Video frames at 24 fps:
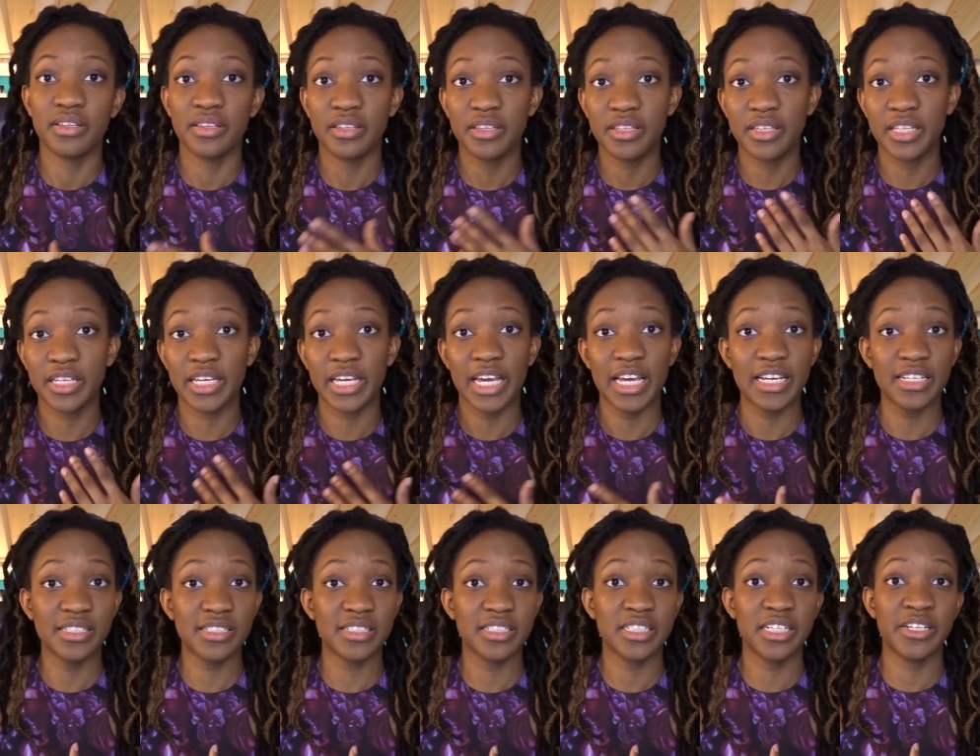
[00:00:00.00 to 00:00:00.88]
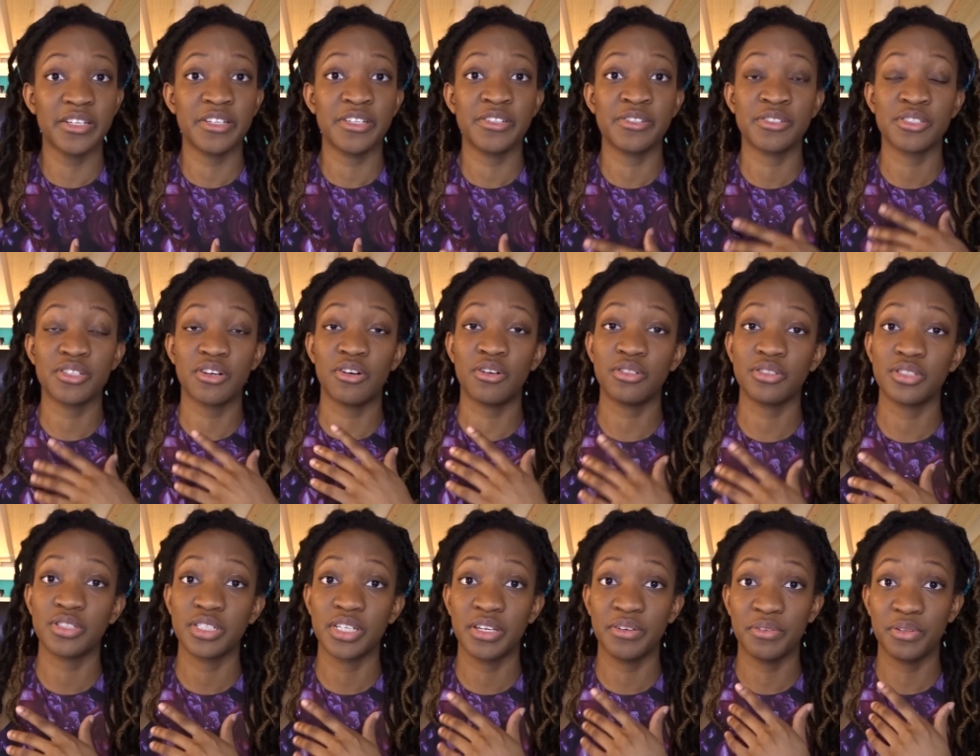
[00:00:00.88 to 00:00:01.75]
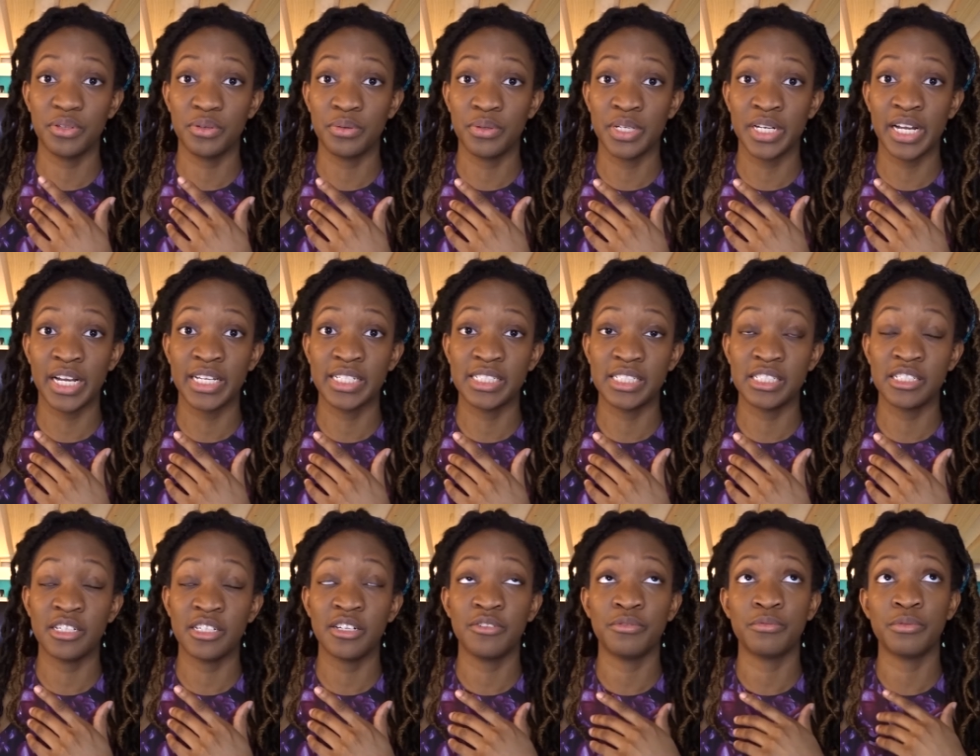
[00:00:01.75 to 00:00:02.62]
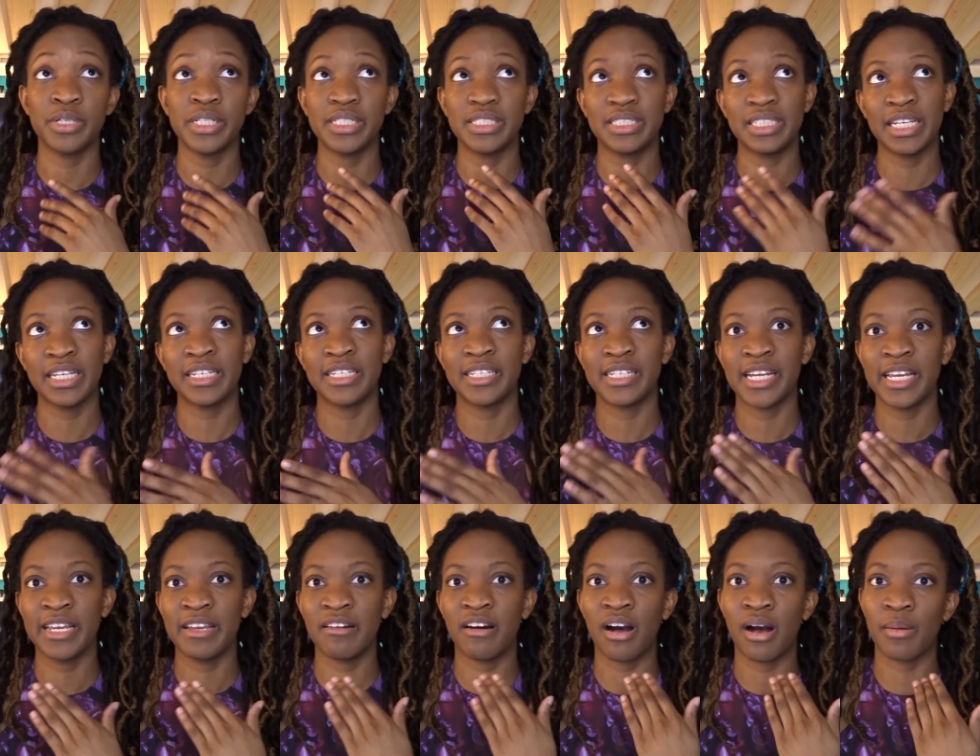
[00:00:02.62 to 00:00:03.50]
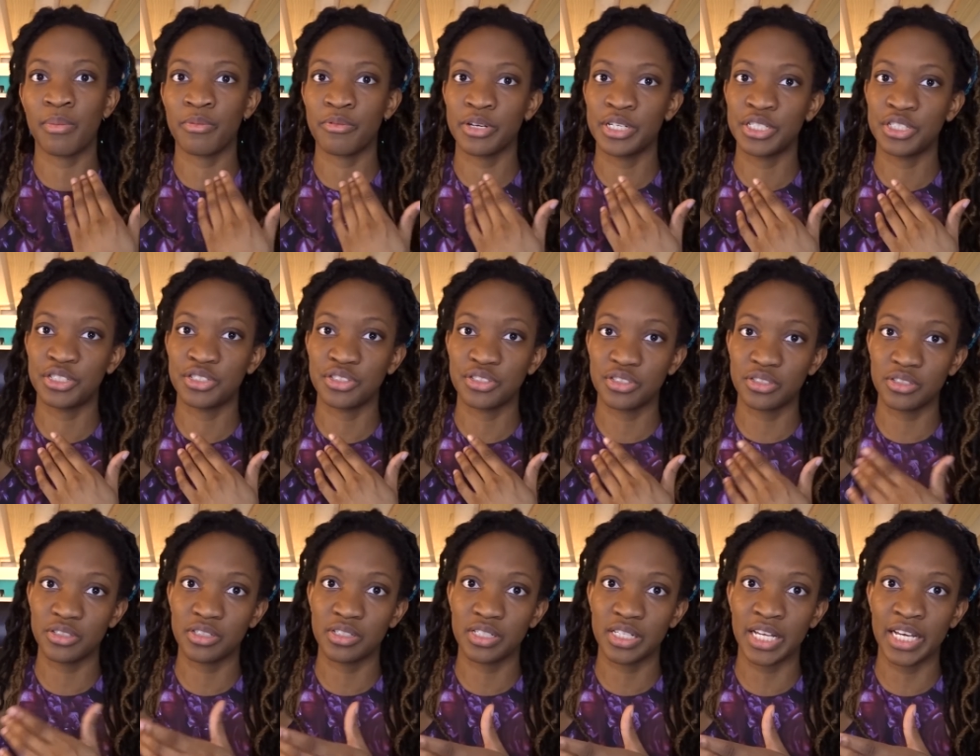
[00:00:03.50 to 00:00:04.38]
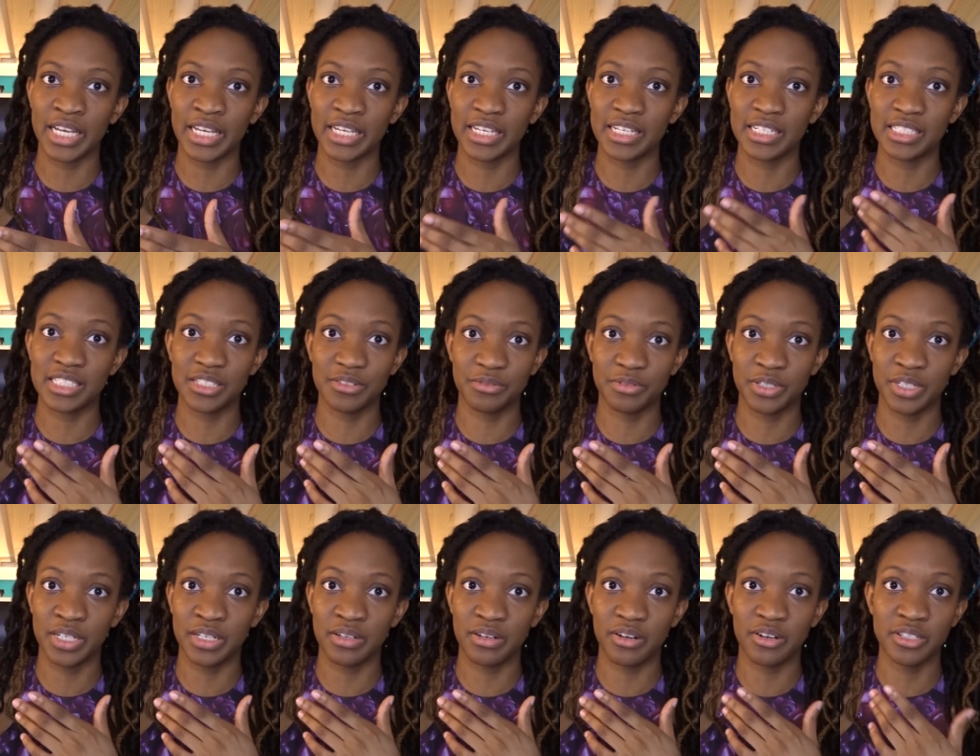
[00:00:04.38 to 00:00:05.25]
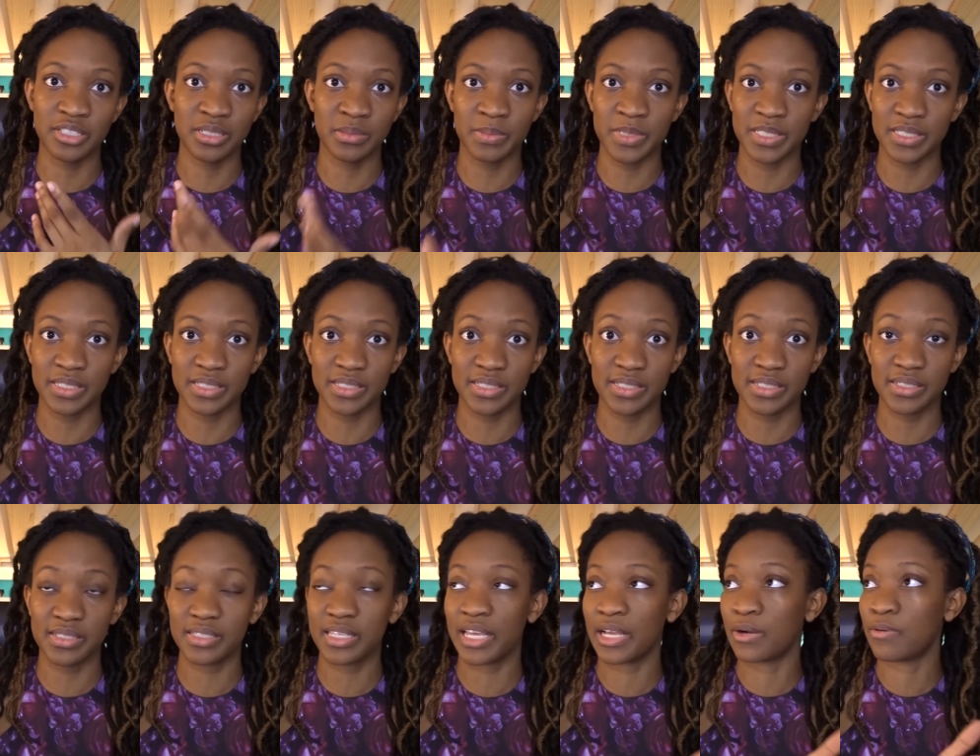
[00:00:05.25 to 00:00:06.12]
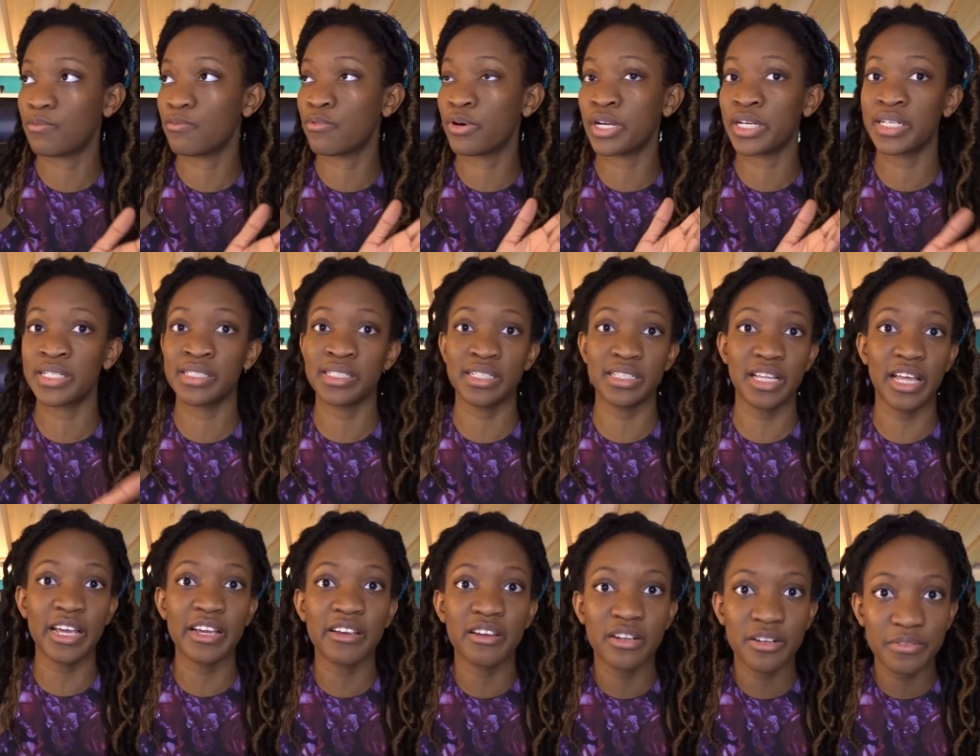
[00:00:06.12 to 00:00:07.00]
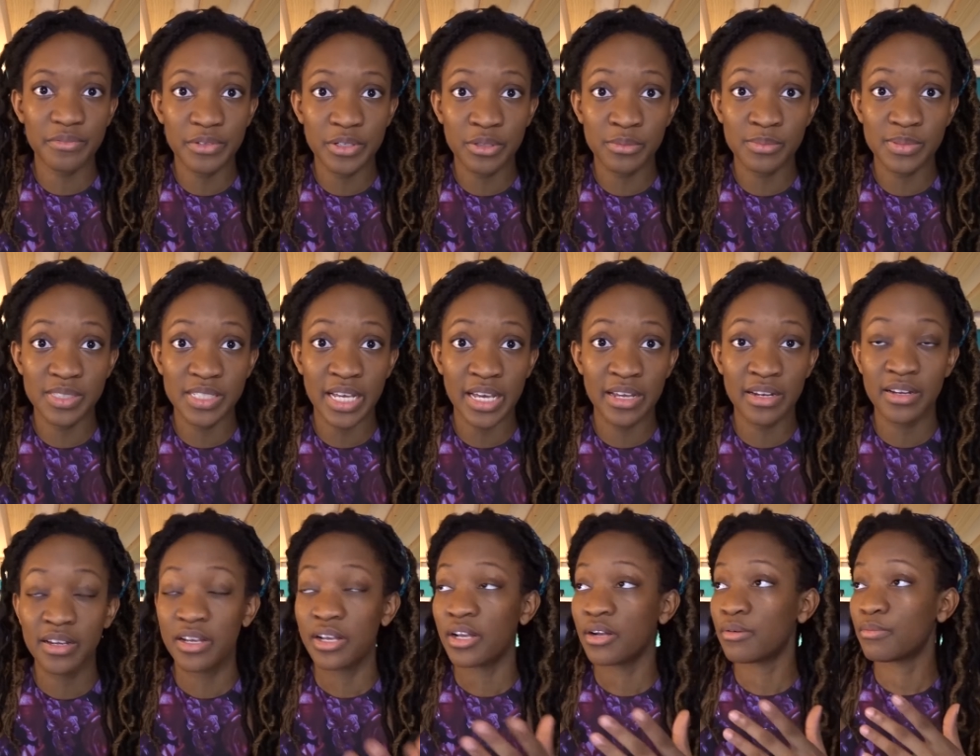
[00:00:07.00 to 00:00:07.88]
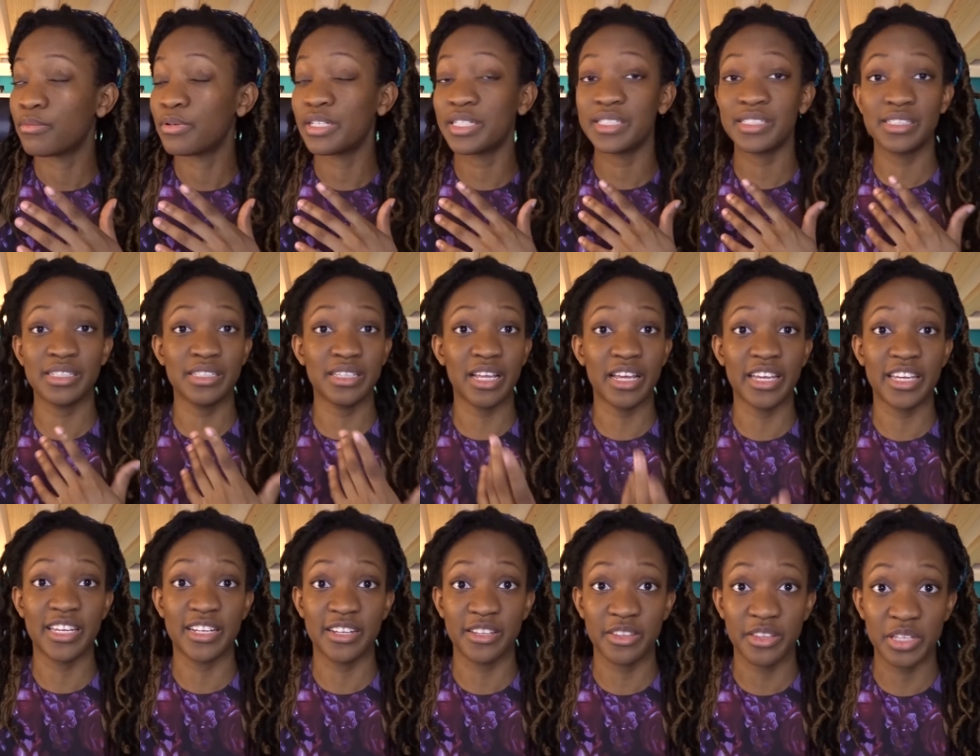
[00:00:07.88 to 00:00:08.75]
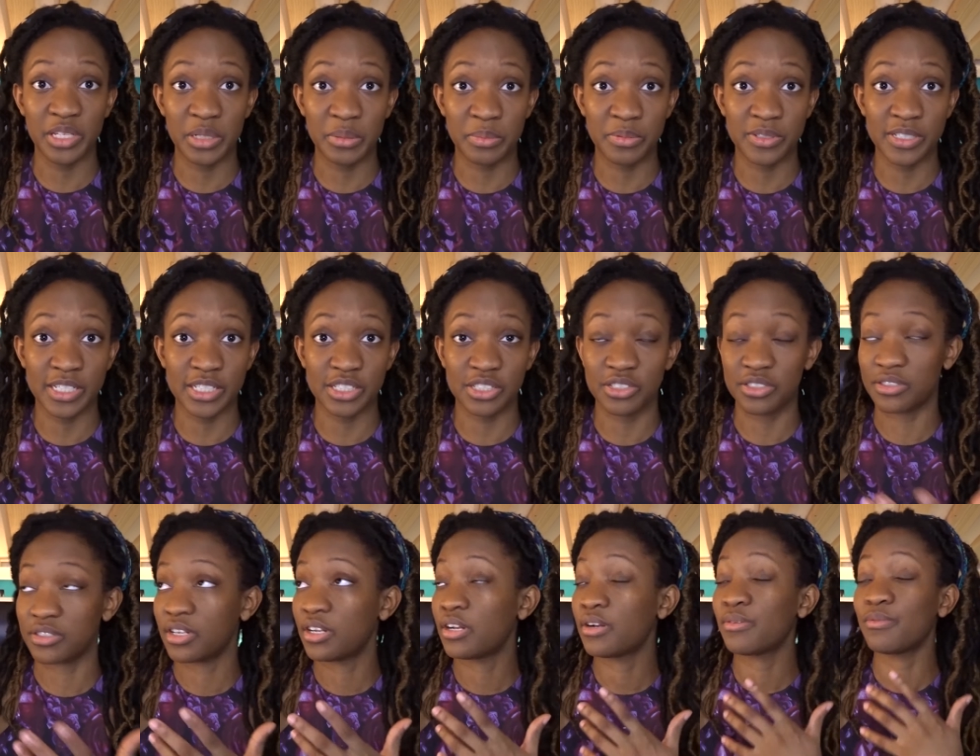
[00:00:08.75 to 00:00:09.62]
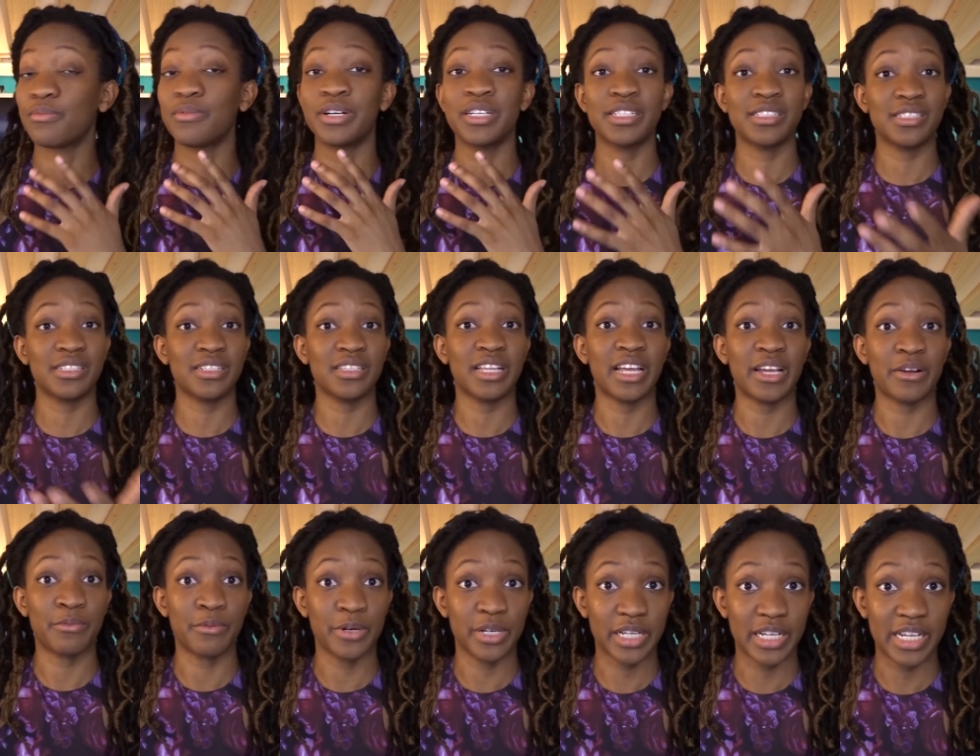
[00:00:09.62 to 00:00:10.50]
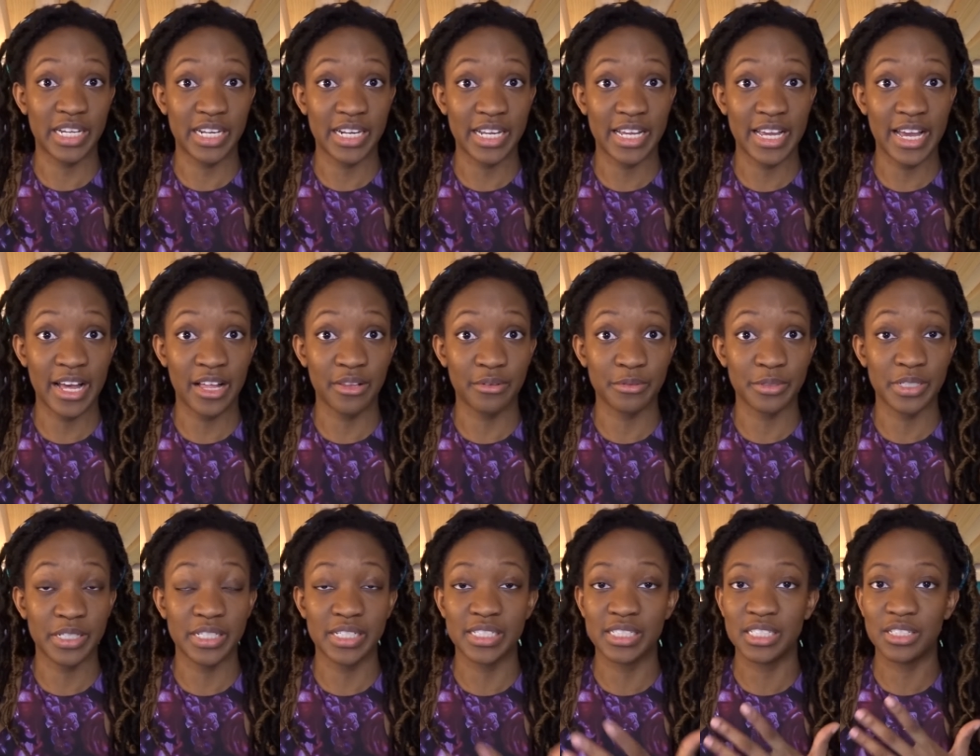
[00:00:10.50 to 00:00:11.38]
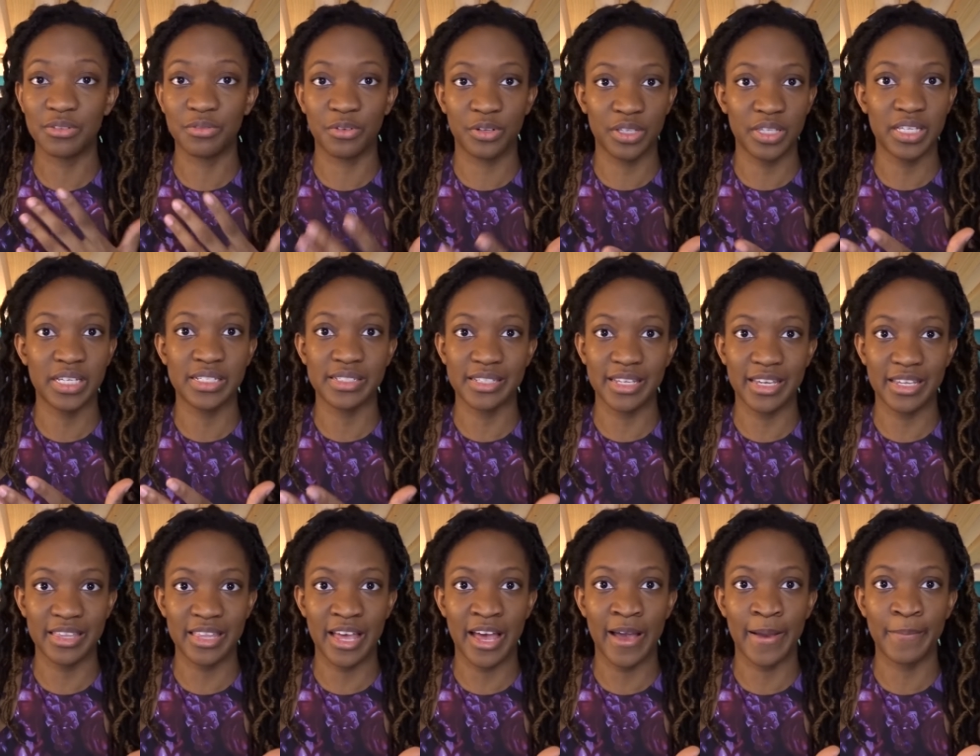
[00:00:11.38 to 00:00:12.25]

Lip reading: The case scenarios also give you an idea of what day-to-day operations look like in different arts businesses. Like, what is it like on a film set? What is it like in a theater production? What is it like working in a gallery? And different things like that.